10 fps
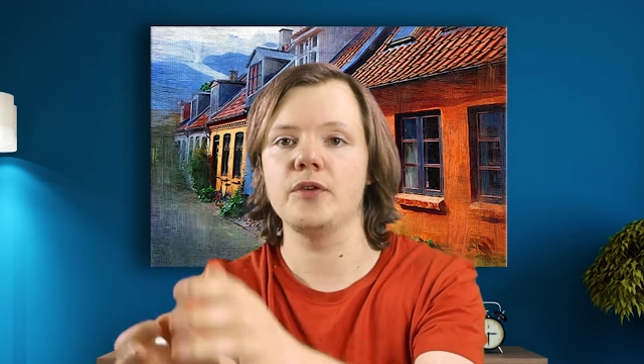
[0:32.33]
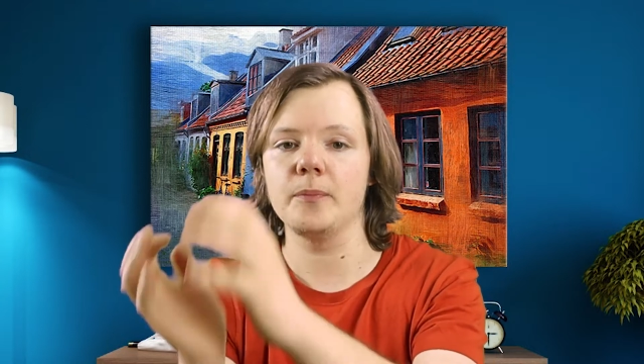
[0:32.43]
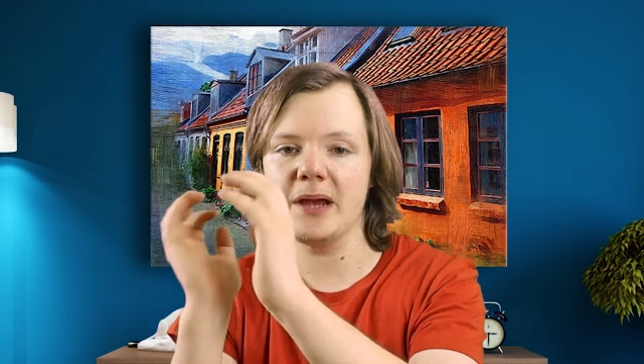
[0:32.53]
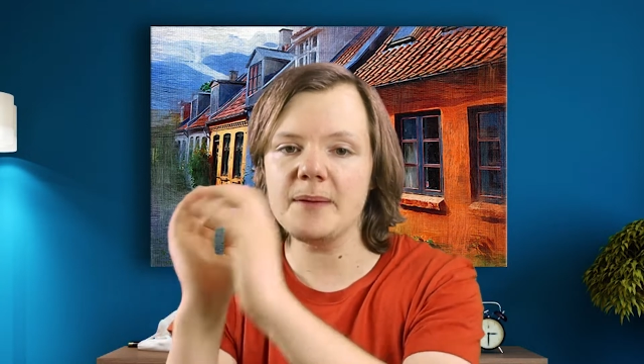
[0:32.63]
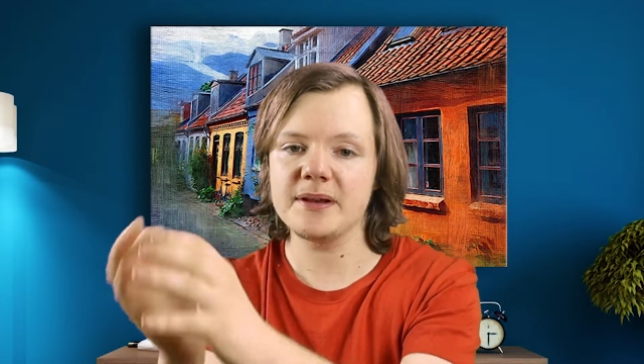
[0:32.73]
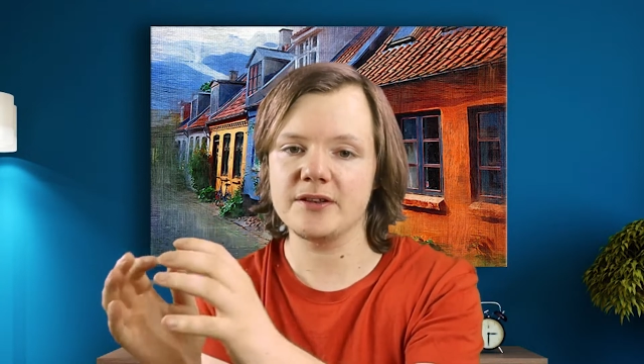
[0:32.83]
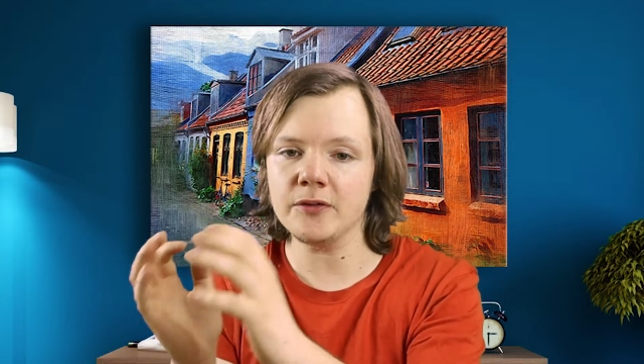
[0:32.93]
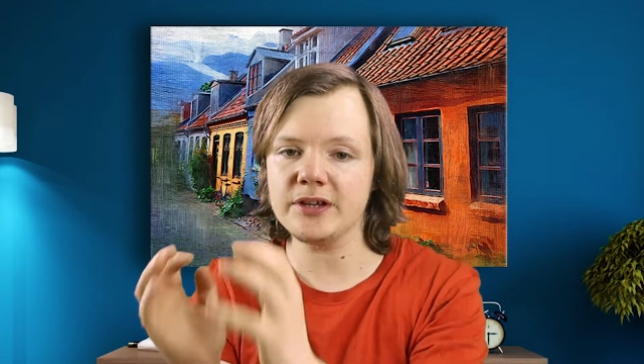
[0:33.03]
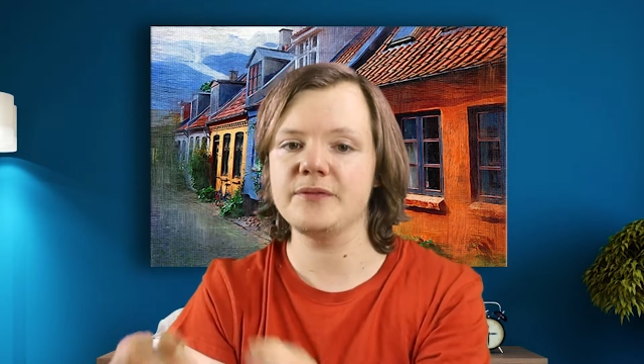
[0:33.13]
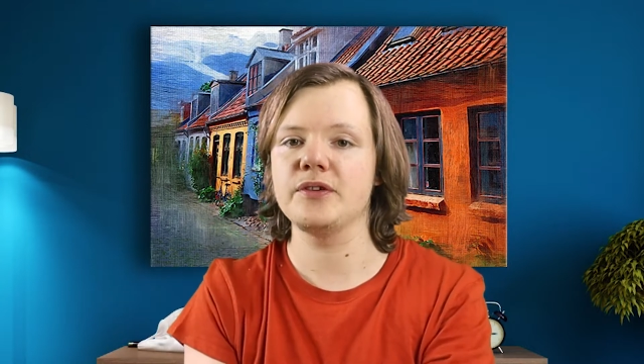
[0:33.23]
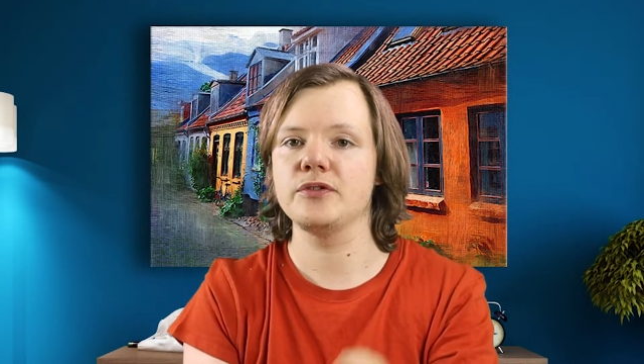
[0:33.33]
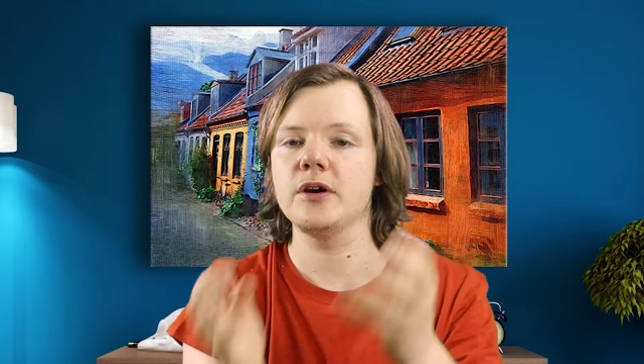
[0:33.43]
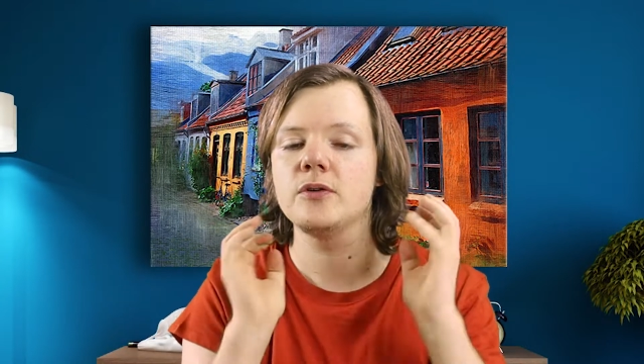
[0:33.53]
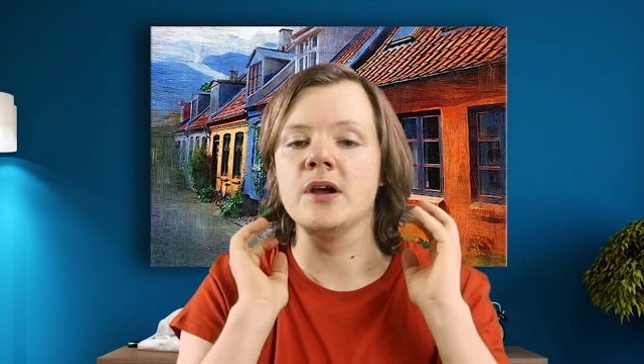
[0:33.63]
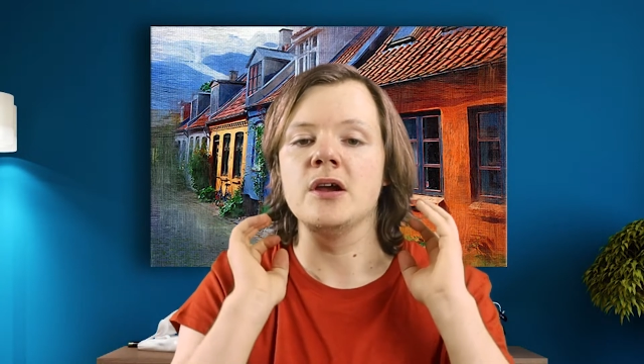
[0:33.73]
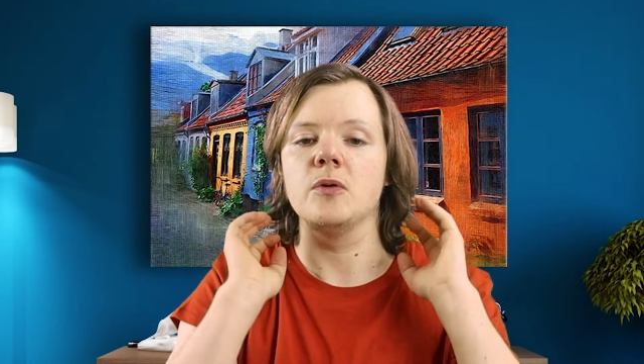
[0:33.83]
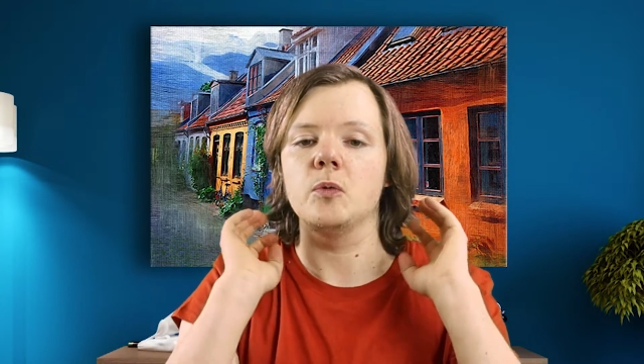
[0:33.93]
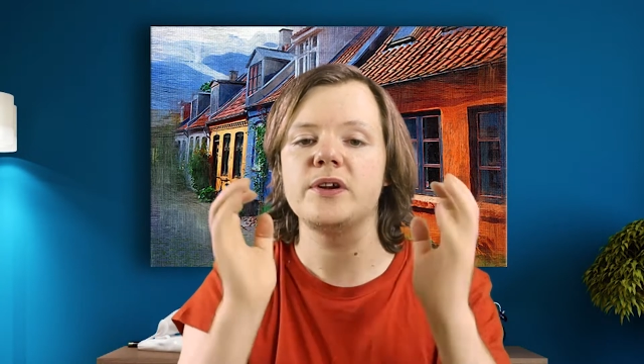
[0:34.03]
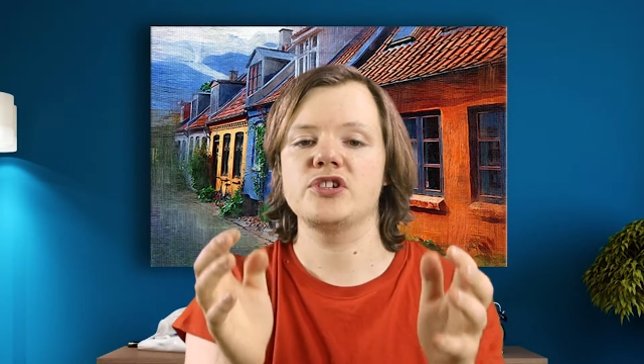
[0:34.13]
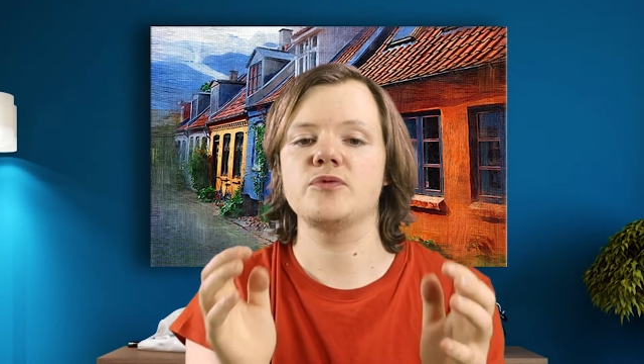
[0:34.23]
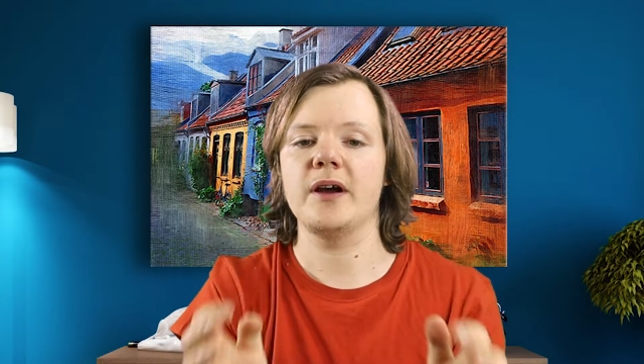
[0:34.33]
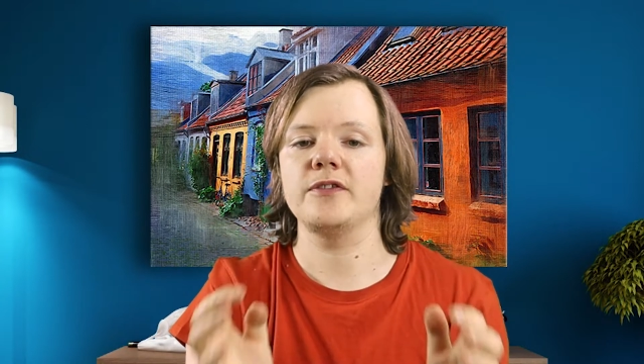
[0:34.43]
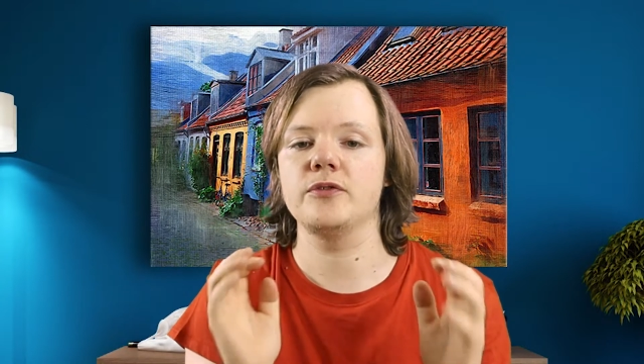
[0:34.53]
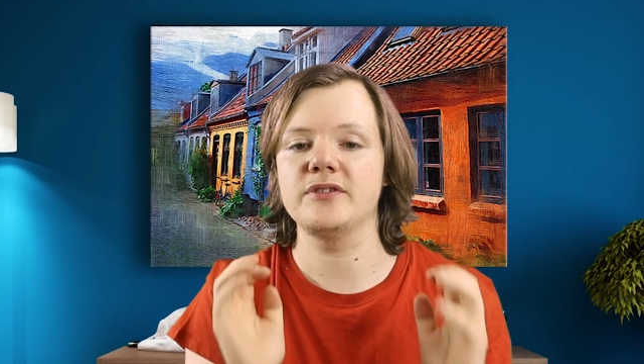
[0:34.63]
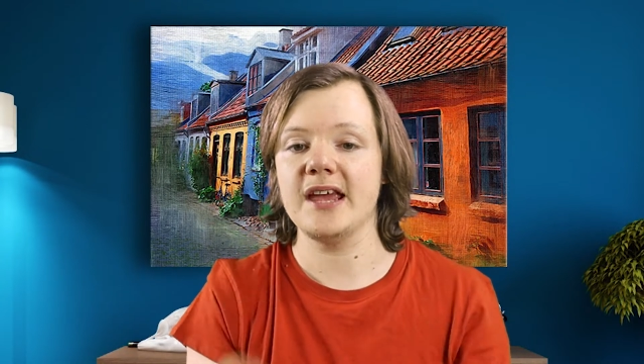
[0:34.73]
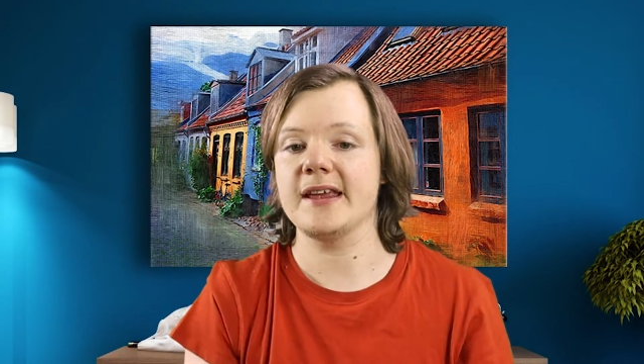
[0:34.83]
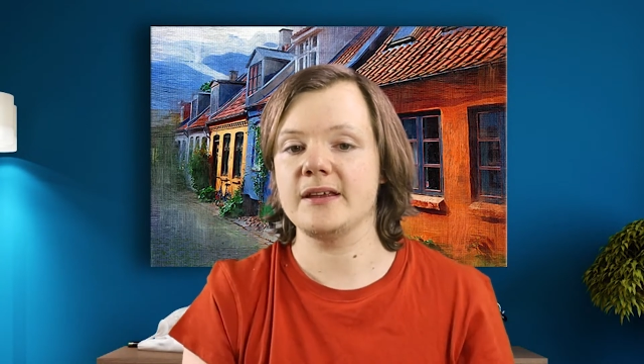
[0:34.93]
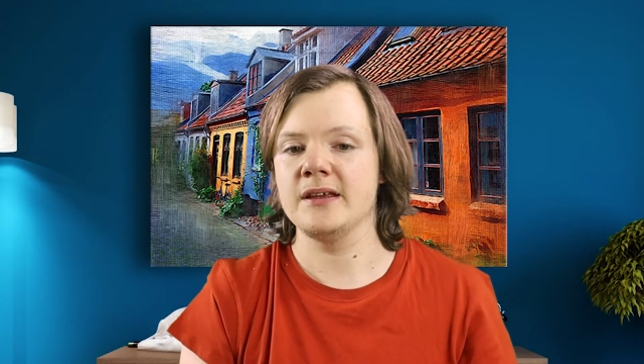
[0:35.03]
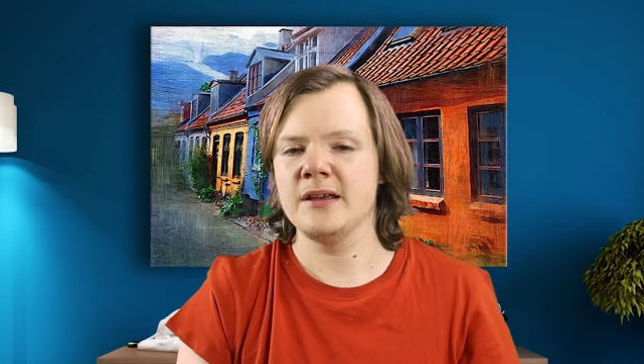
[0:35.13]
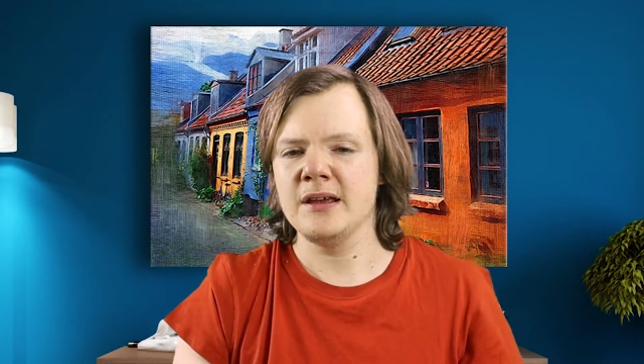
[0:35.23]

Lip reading: you maybe don't even know which one to take.